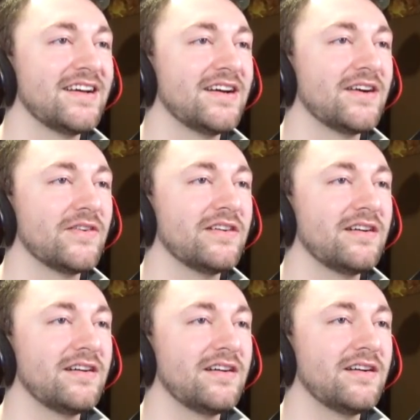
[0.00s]
Doesn't
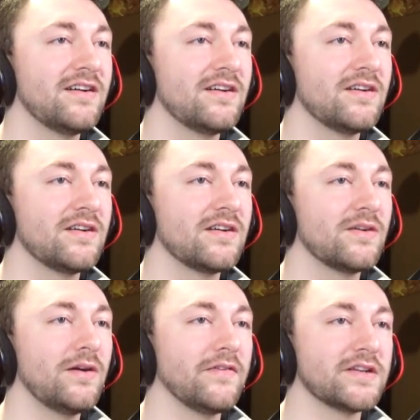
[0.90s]
help.
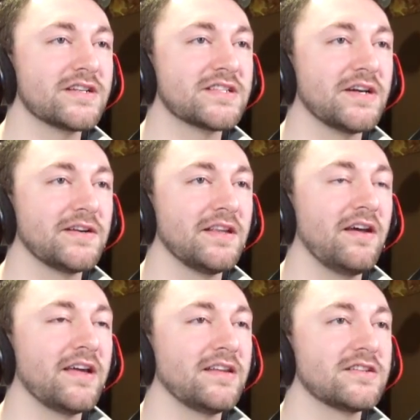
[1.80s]
Whoever just turned and
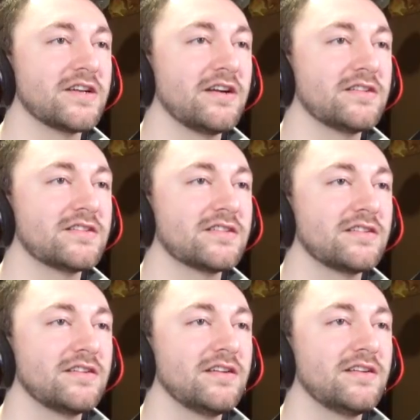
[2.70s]
looked at the church,
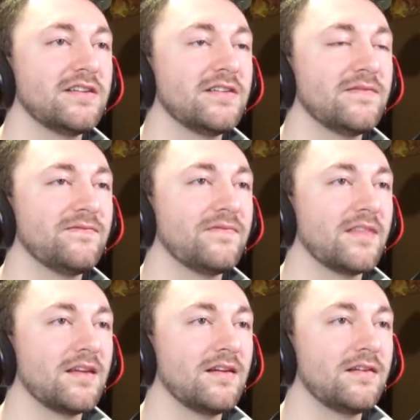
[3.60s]

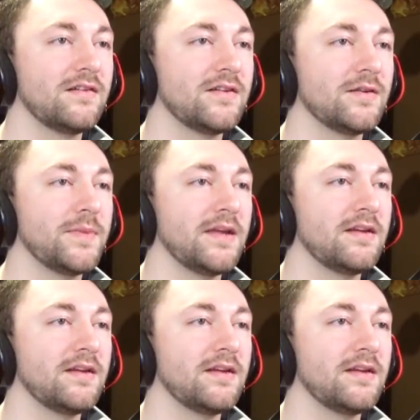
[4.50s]
you're derpy.